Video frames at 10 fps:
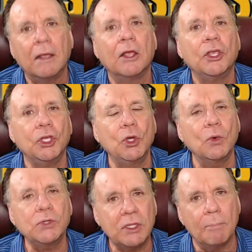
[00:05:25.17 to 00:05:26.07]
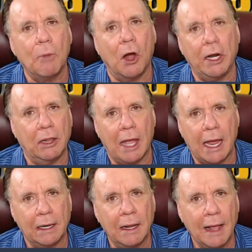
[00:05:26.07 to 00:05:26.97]
use the money line
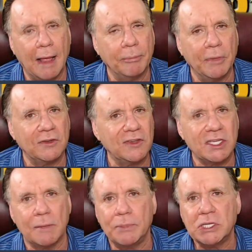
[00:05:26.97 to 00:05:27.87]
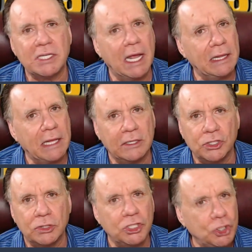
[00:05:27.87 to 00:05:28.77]
on Mississippi State. That
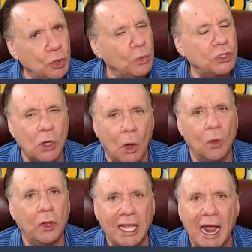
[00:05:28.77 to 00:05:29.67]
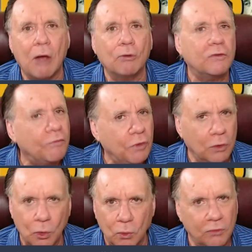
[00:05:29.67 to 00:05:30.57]
juice only counts if you
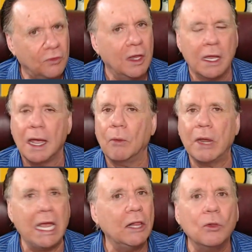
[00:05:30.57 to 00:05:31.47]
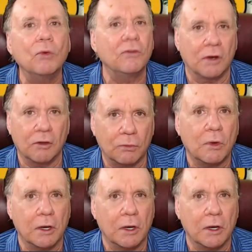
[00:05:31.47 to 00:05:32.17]
lose, and we ain't losing this one.